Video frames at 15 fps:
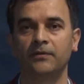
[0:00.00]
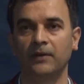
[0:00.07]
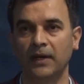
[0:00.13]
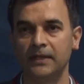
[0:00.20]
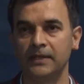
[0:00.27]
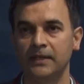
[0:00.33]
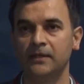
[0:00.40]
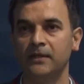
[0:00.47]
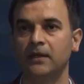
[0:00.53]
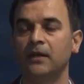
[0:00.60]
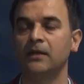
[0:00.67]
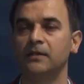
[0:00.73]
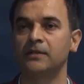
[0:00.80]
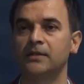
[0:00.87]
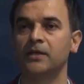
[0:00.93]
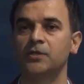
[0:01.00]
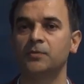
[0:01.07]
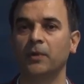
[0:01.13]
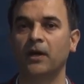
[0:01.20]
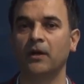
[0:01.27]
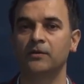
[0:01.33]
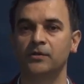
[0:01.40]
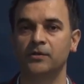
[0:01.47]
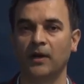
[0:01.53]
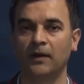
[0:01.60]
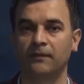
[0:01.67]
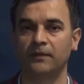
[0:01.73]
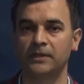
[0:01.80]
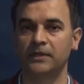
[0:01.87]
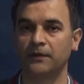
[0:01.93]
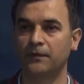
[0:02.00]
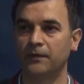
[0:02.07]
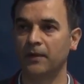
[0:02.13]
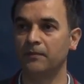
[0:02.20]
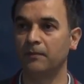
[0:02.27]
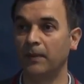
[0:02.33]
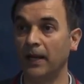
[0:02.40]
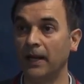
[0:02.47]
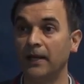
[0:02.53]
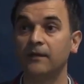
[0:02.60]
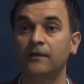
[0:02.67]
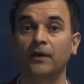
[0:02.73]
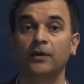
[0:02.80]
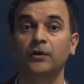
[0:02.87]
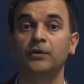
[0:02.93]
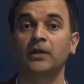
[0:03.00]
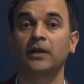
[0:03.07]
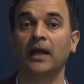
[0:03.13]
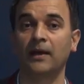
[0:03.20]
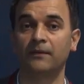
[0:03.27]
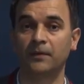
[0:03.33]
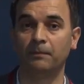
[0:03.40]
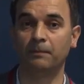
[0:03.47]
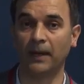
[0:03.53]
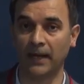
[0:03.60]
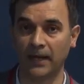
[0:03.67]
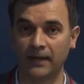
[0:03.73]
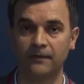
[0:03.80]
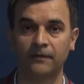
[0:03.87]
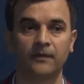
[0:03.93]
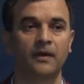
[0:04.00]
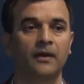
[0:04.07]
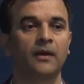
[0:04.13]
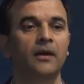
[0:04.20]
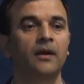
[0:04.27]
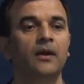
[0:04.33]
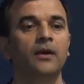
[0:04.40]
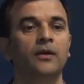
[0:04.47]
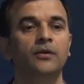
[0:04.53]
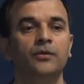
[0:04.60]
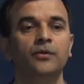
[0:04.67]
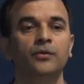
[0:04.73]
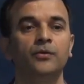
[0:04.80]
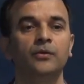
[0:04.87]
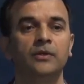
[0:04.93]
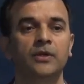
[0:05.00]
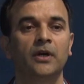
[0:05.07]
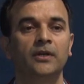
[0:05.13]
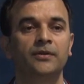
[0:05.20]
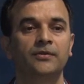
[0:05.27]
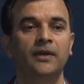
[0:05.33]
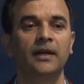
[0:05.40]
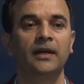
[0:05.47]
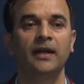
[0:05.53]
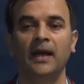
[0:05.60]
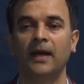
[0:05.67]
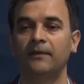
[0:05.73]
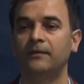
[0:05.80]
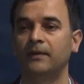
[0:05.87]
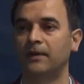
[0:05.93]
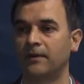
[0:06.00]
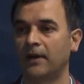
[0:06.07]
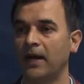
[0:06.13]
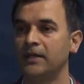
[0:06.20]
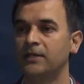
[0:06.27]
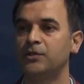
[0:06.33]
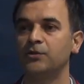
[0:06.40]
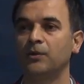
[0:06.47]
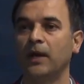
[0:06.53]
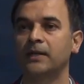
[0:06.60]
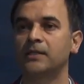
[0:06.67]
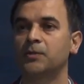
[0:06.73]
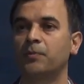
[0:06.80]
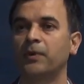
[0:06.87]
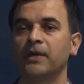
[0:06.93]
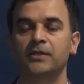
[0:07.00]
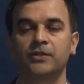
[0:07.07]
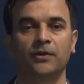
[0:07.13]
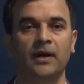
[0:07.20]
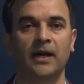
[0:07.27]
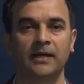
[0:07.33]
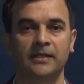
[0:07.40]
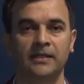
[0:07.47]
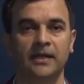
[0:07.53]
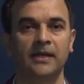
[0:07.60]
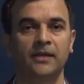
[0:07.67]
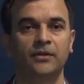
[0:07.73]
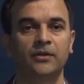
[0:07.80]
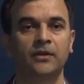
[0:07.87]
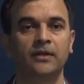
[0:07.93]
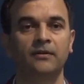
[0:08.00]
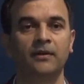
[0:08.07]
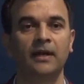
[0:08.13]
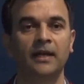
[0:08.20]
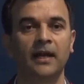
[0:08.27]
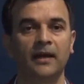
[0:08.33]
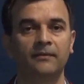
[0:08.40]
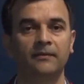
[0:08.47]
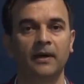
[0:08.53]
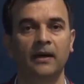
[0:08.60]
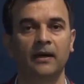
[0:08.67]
religion, just because you have a different belief or you don't have a belief, you don't really have right to express your idea. You don't really have